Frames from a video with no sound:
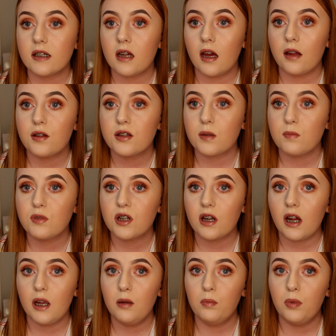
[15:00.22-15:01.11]
to hit the
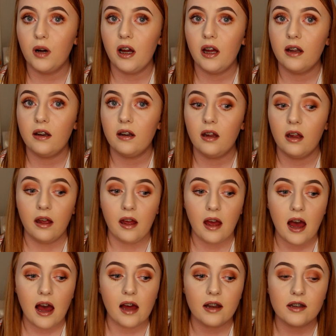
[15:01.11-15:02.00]
subscribe button,
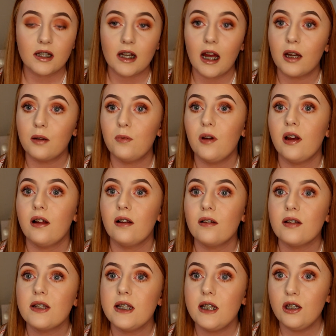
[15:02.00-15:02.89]
and I
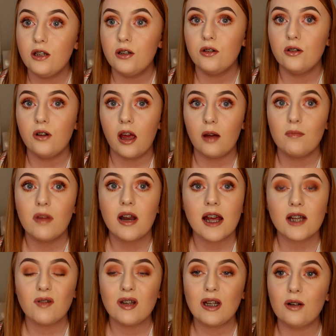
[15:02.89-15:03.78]
will see you in my
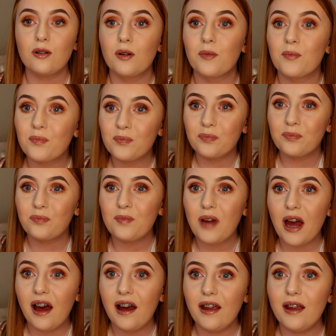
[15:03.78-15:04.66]
next video.
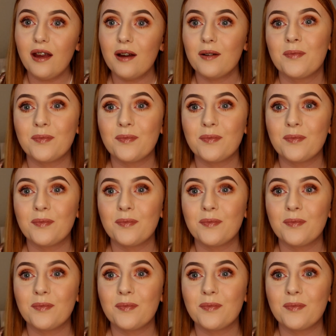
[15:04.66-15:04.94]
Bye!